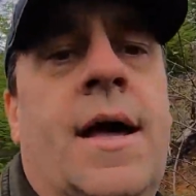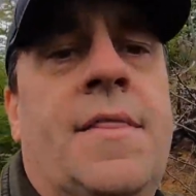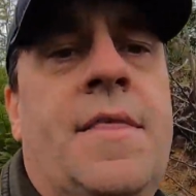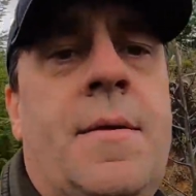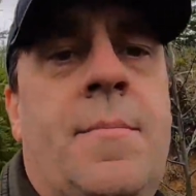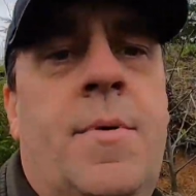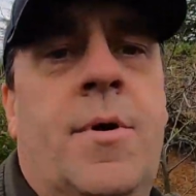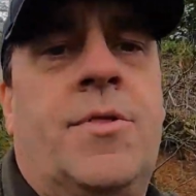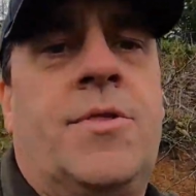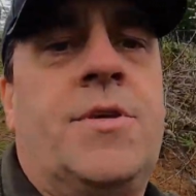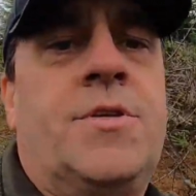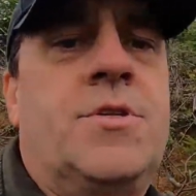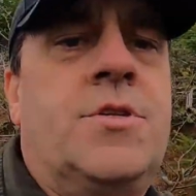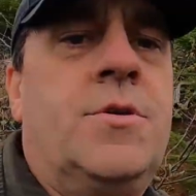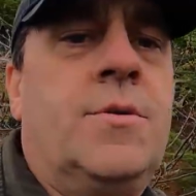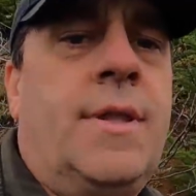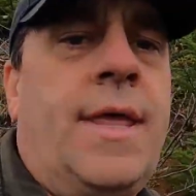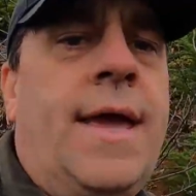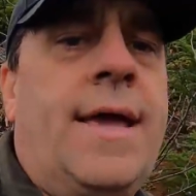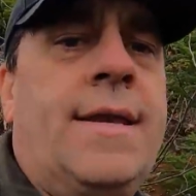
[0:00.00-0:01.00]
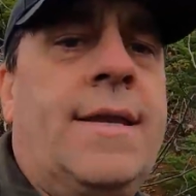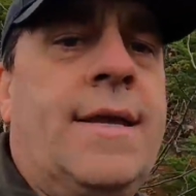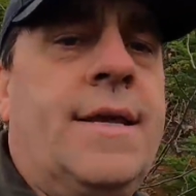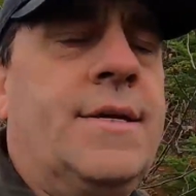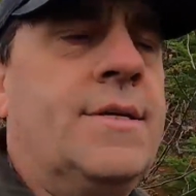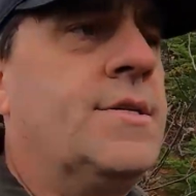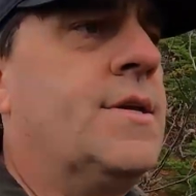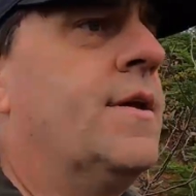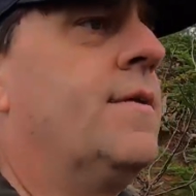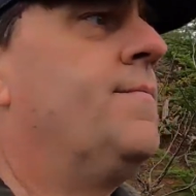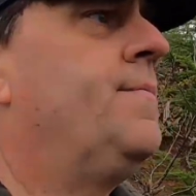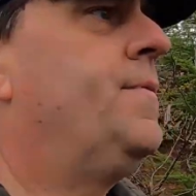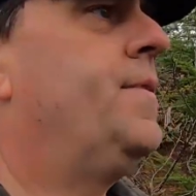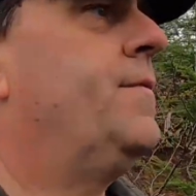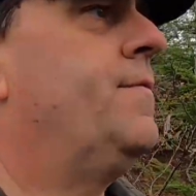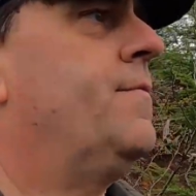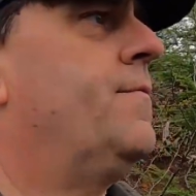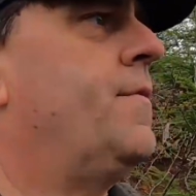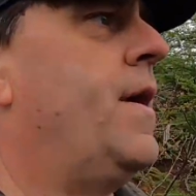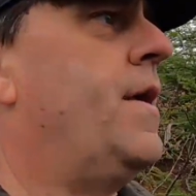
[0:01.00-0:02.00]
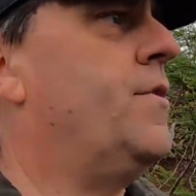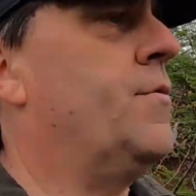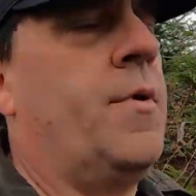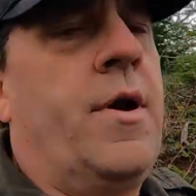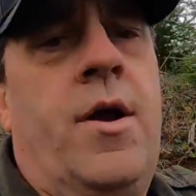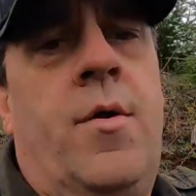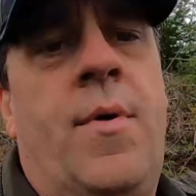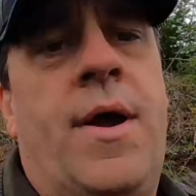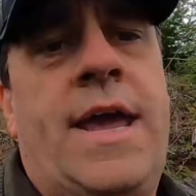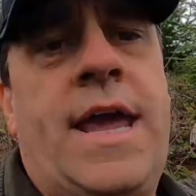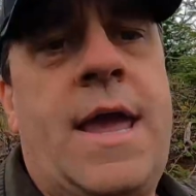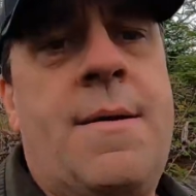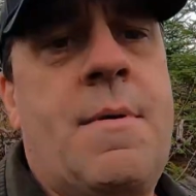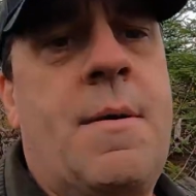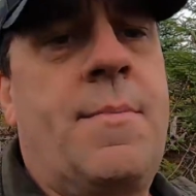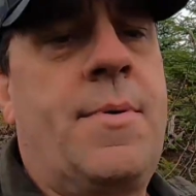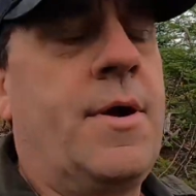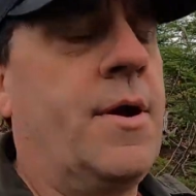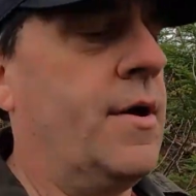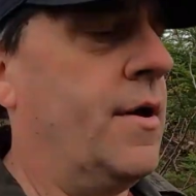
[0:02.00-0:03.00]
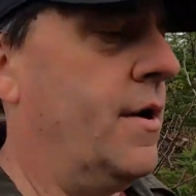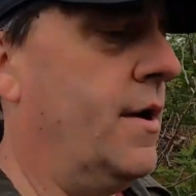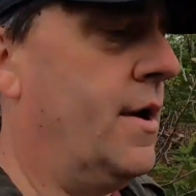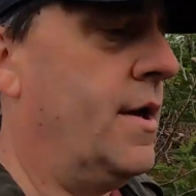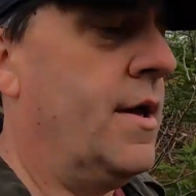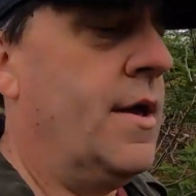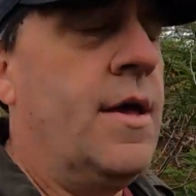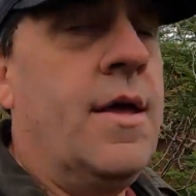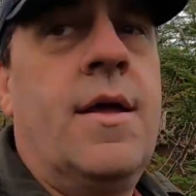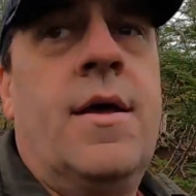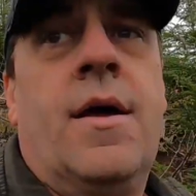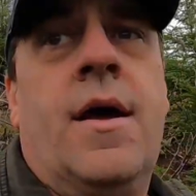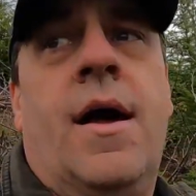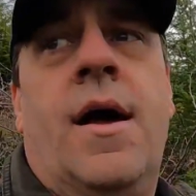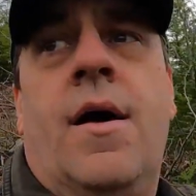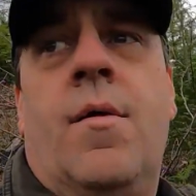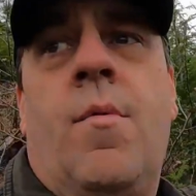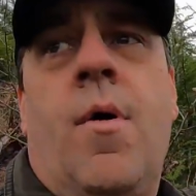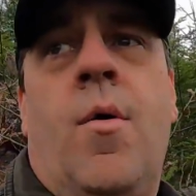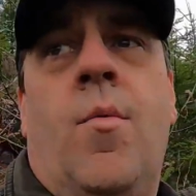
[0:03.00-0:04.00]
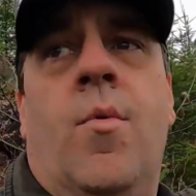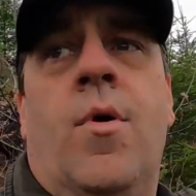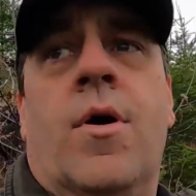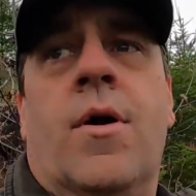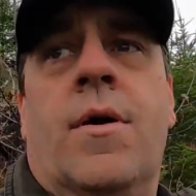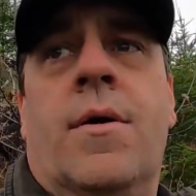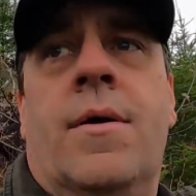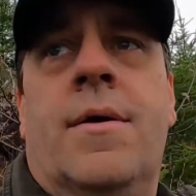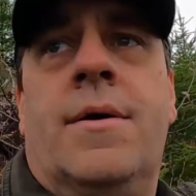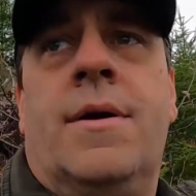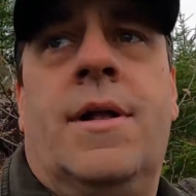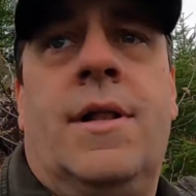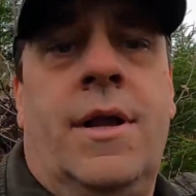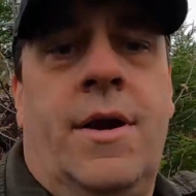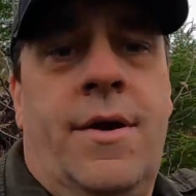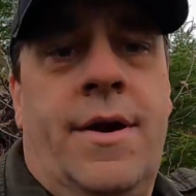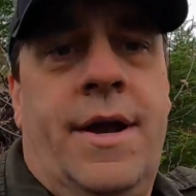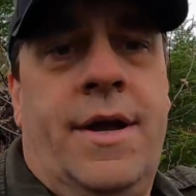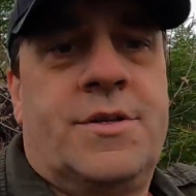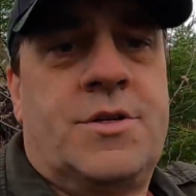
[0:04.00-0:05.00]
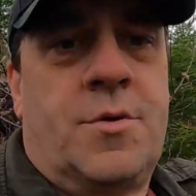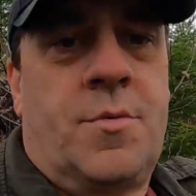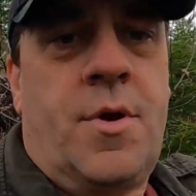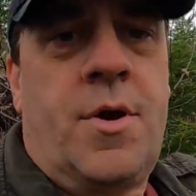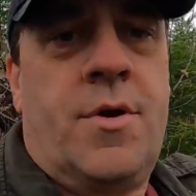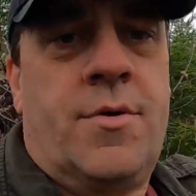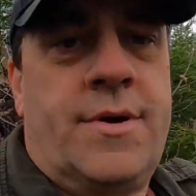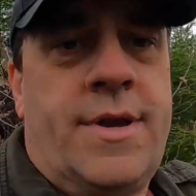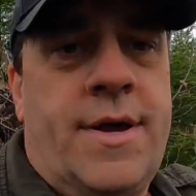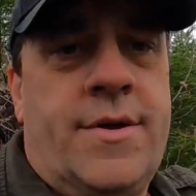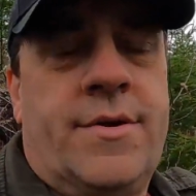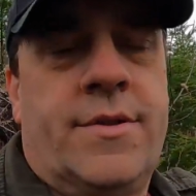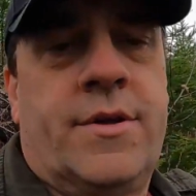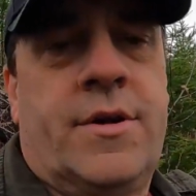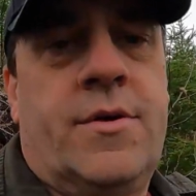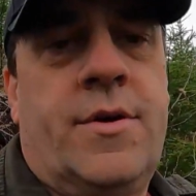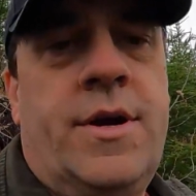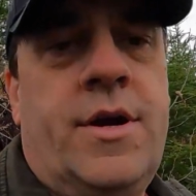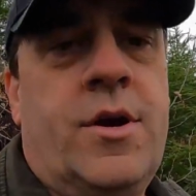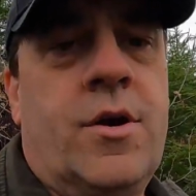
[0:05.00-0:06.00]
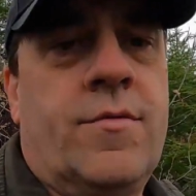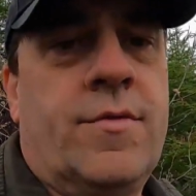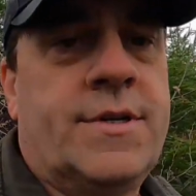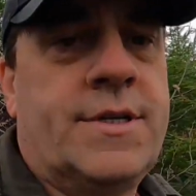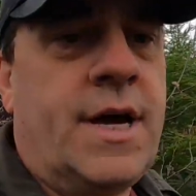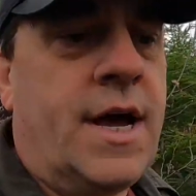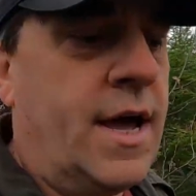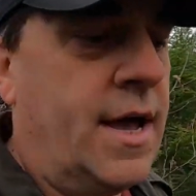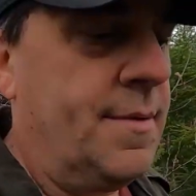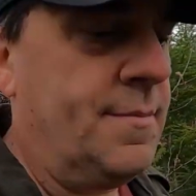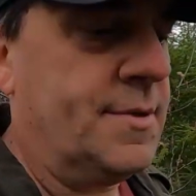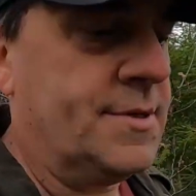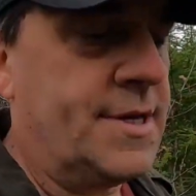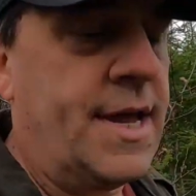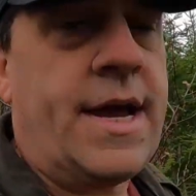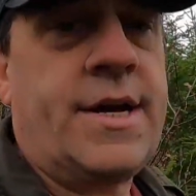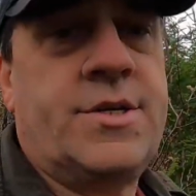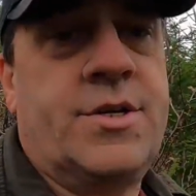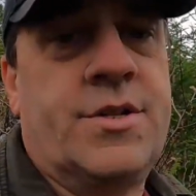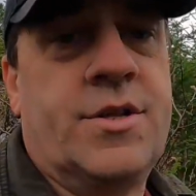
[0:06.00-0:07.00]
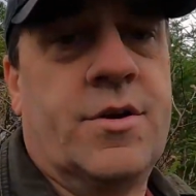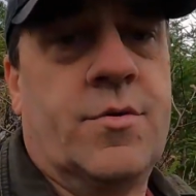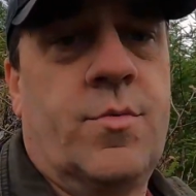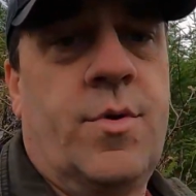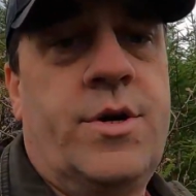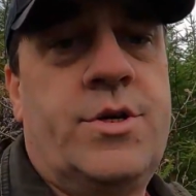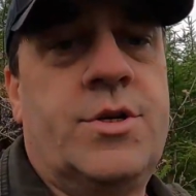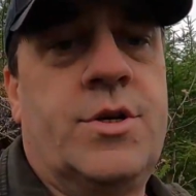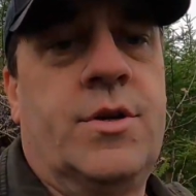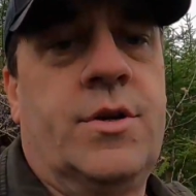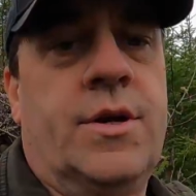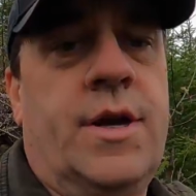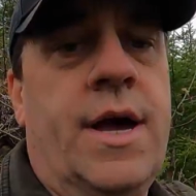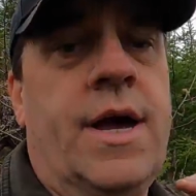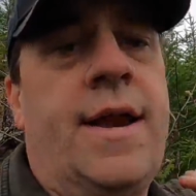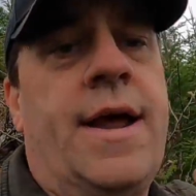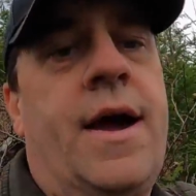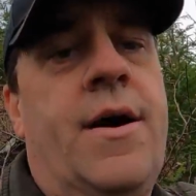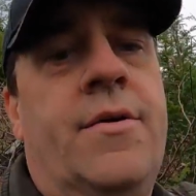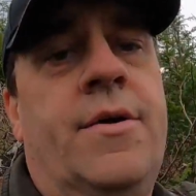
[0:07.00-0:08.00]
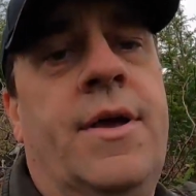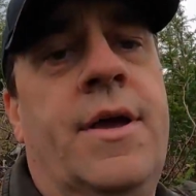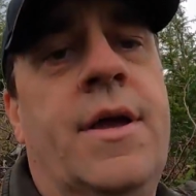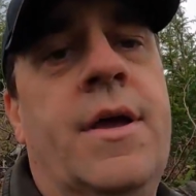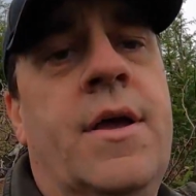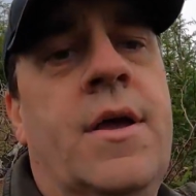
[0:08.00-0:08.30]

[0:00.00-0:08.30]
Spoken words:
They built these 2 landings and the railway came up here. What we're clearing as a road down to the creek over time is actually the original cutout